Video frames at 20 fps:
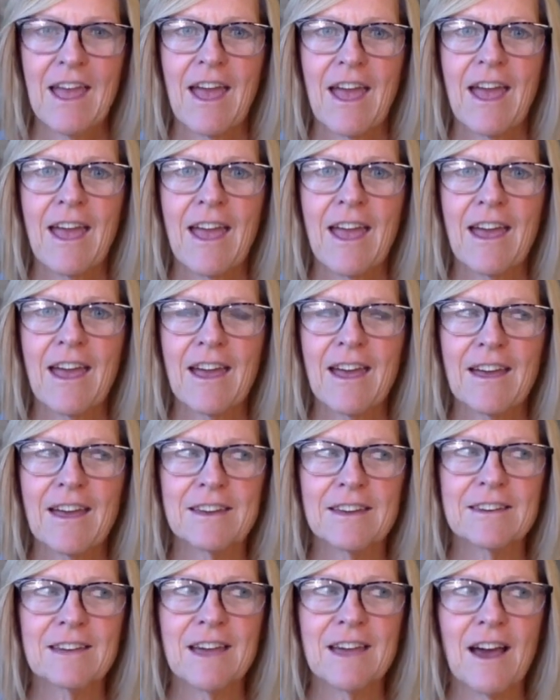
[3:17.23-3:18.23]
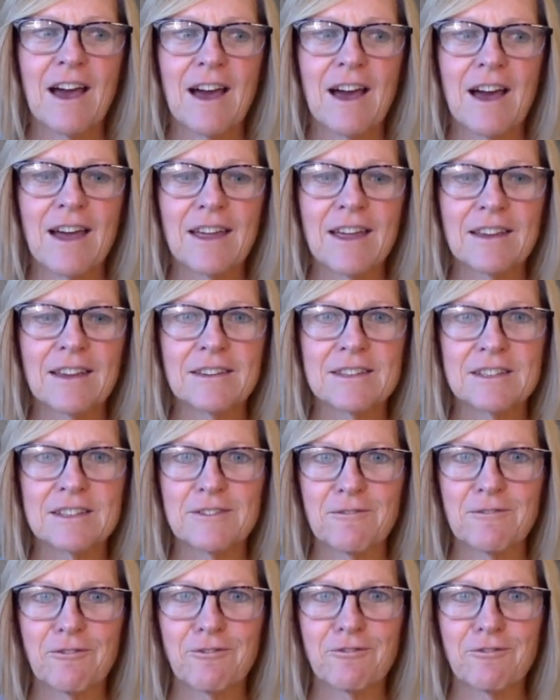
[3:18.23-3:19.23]
And I
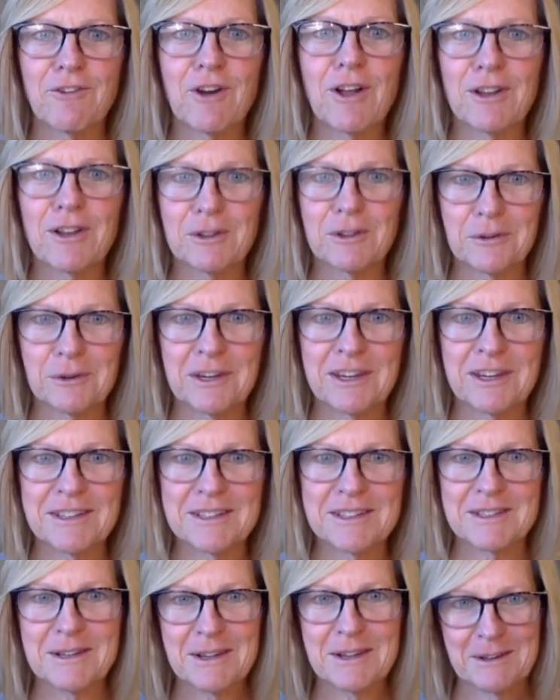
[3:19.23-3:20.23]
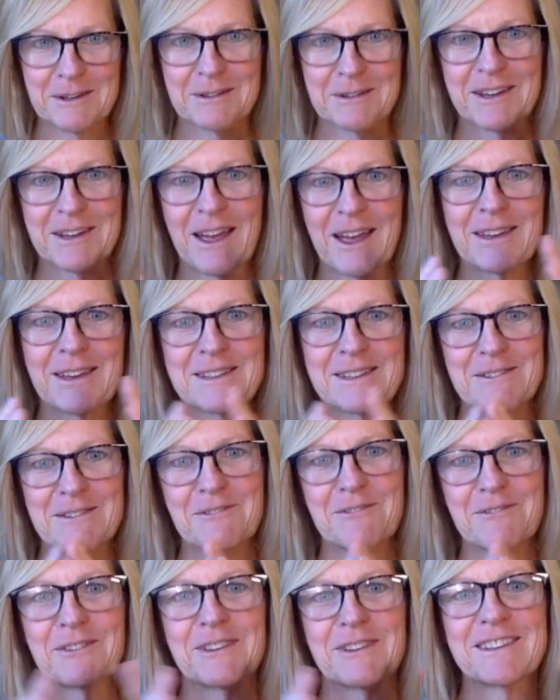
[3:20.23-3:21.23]
didn't I
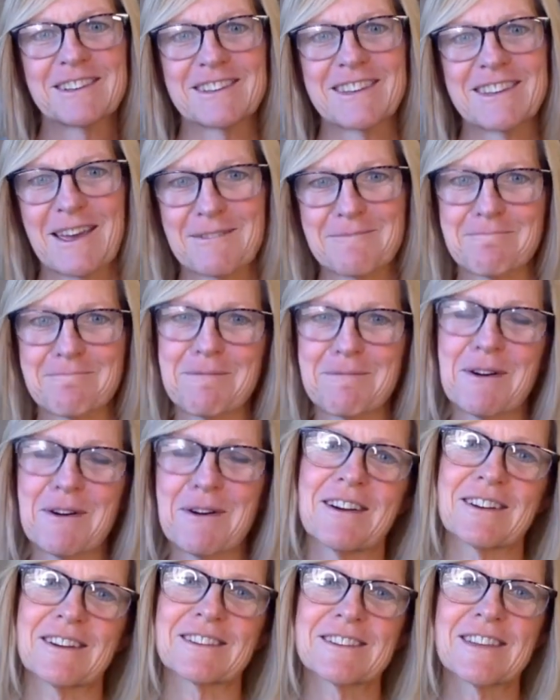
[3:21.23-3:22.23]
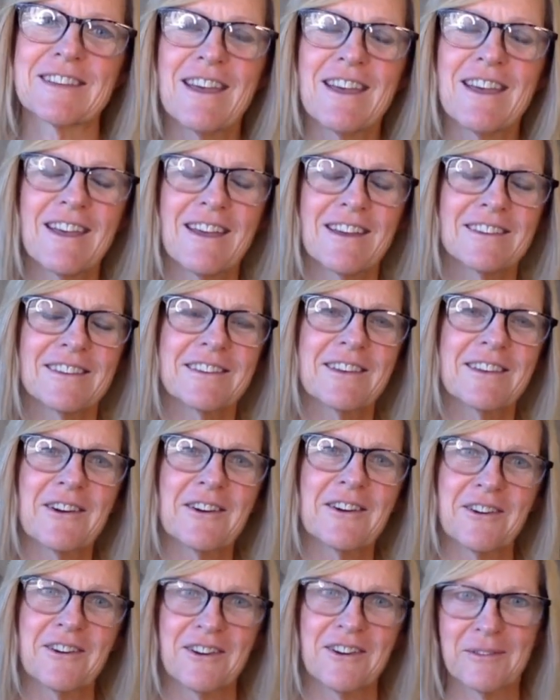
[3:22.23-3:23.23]
didn't fit in that box.
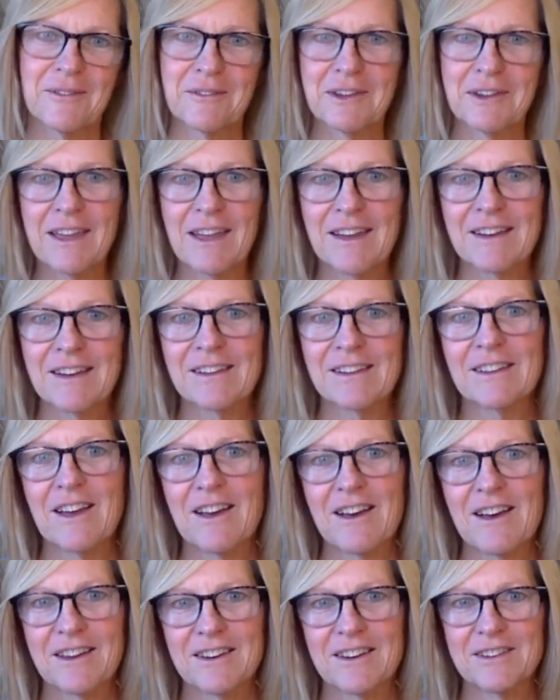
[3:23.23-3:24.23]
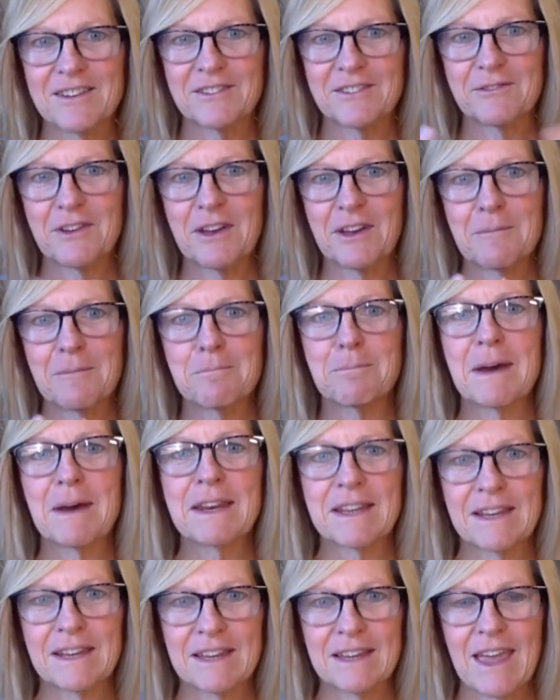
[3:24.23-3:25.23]
So we had a lot of
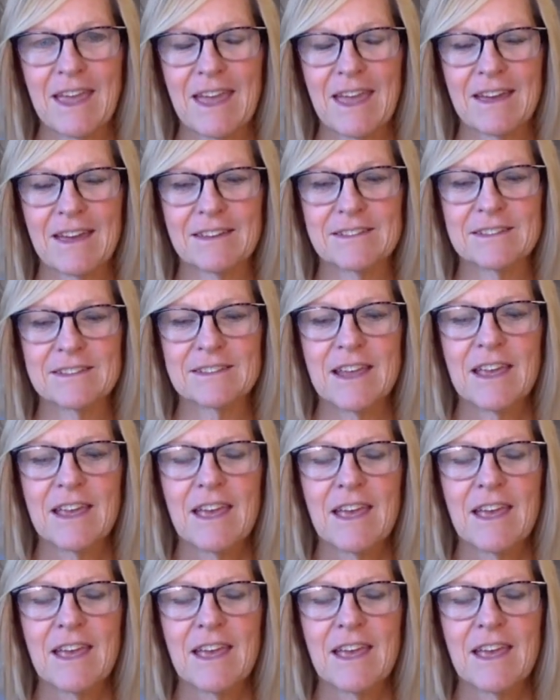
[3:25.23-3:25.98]
butting heads.